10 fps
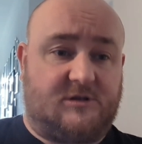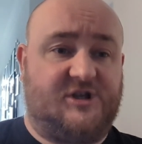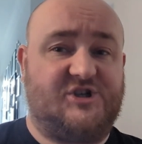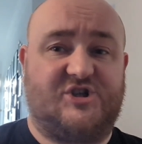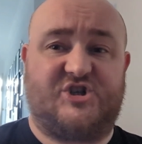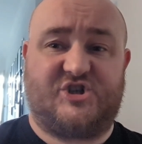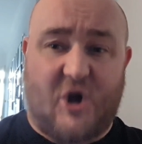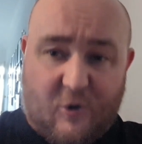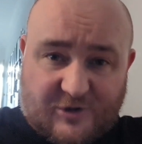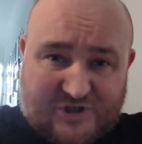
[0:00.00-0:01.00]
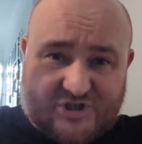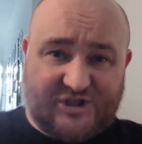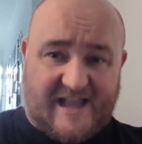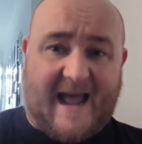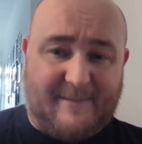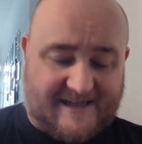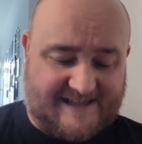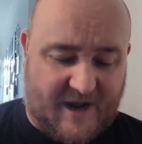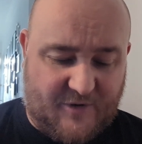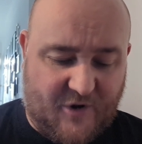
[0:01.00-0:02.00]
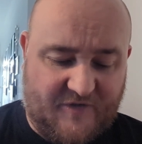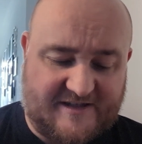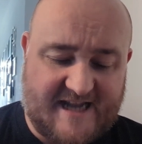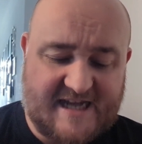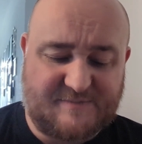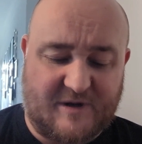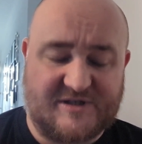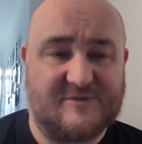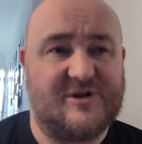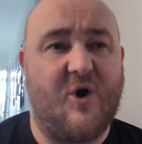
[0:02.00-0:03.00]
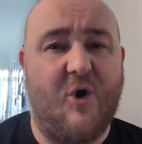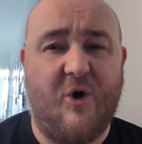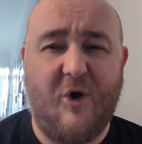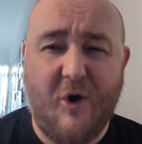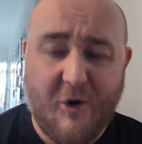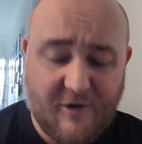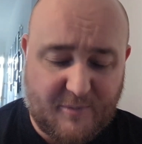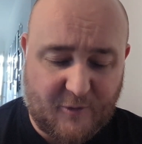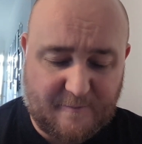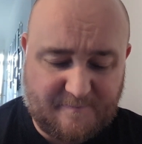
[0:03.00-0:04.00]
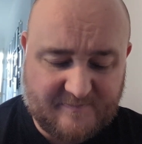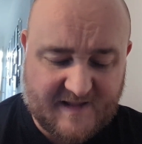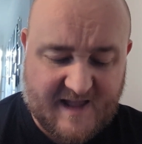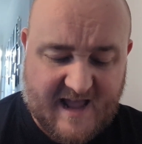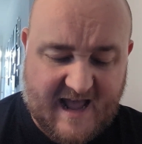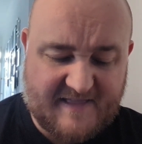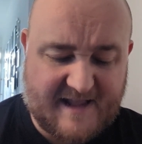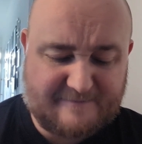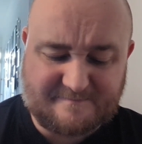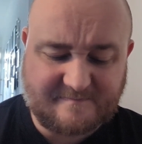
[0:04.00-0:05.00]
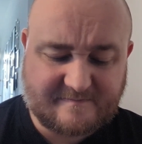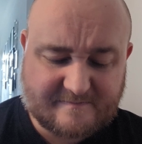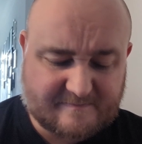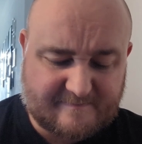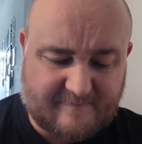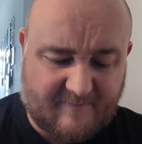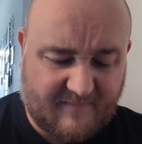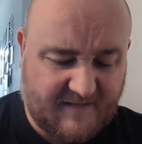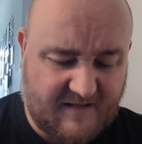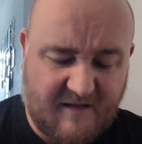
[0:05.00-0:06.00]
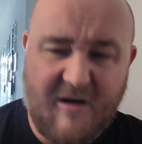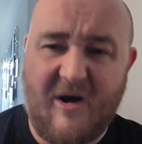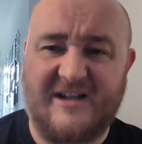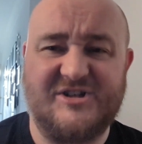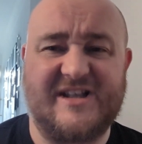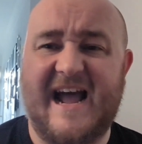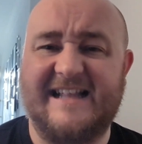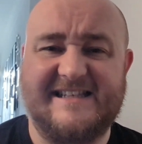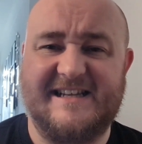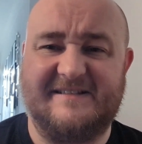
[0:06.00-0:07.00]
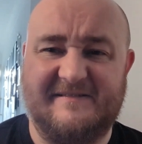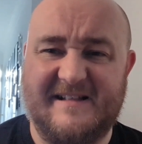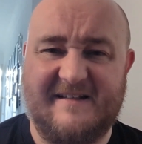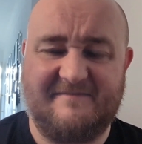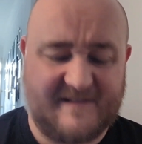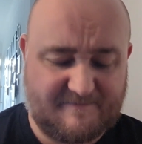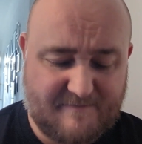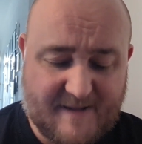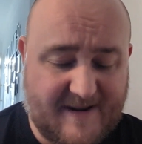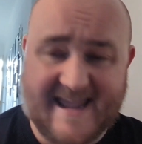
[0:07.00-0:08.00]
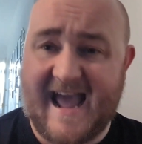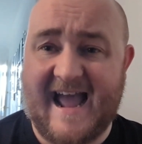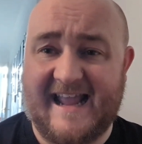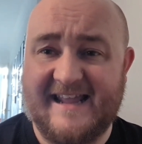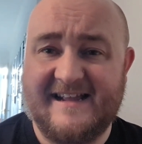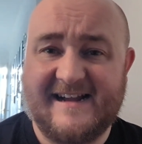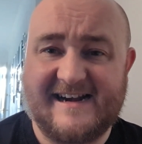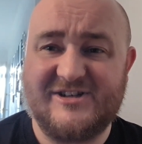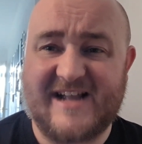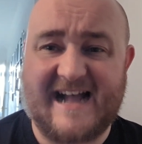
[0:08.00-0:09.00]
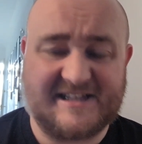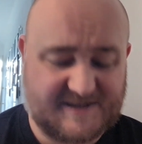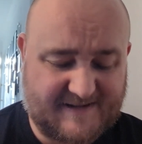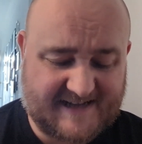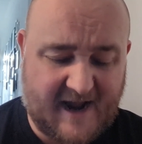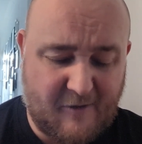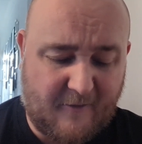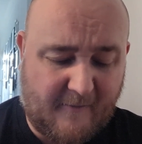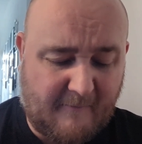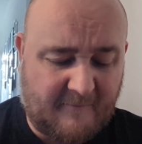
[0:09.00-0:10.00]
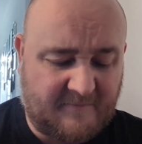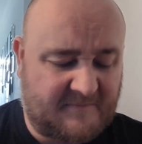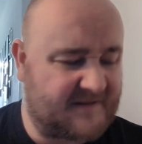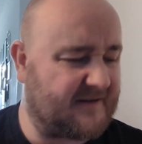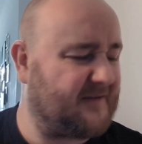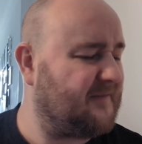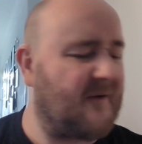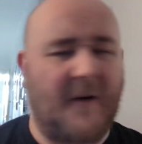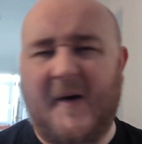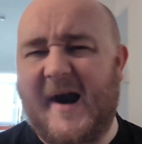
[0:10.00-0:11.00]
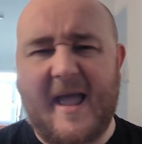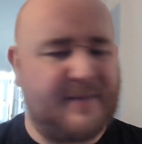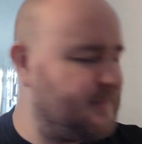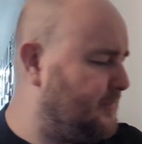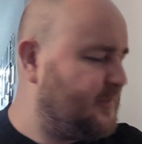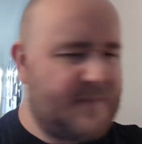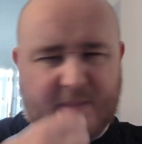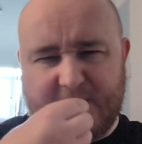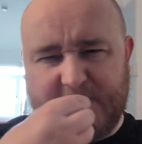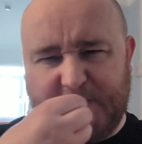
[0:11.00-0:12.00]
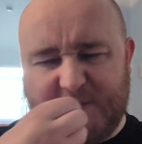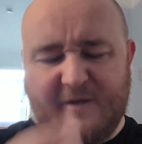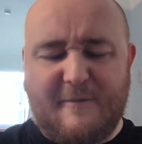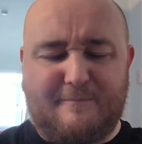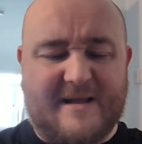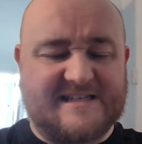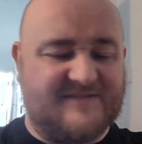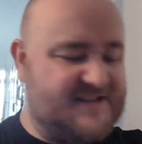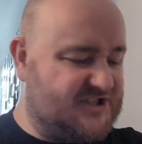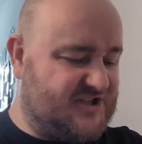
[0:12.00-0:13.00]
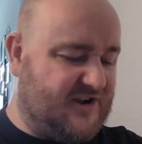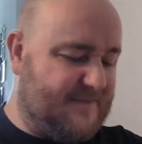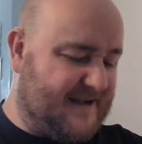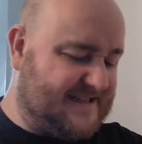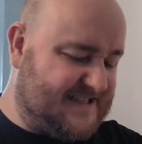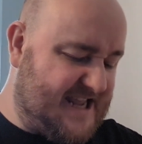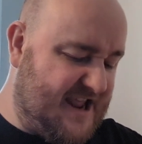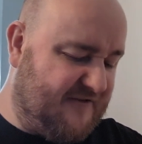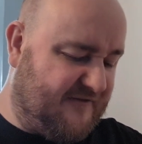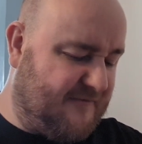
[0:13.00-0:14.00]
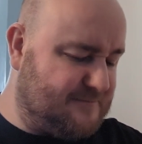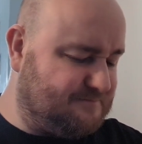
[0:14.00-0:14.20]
just salt slamming down on the taste buds. It was horrible. And then, I just had to, it made me gag, and I just had to spit it out. Now I got bits of it stuck in my teeth.